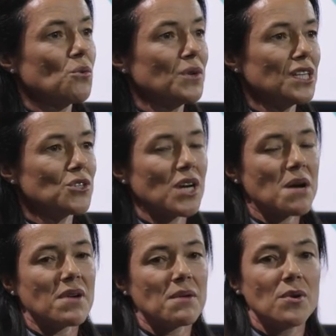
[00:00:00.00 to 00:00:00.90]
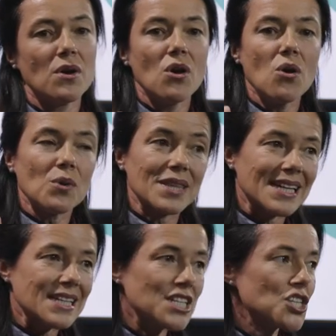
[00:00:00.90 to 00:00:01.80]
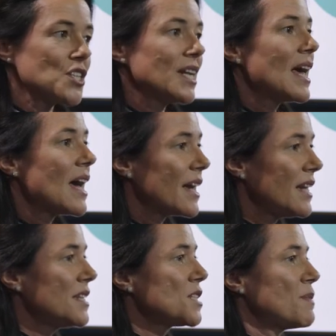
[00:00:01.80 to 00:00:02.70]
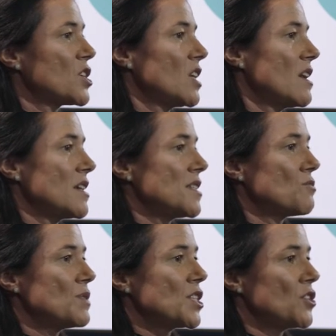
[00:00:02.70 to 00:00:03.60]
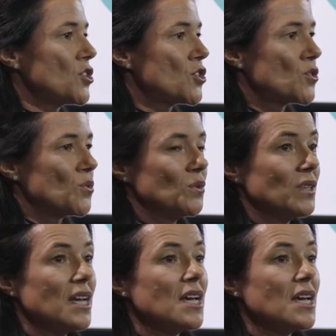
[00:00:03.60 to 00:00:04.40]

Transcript: we need to come up with an additional highly specialized research tool,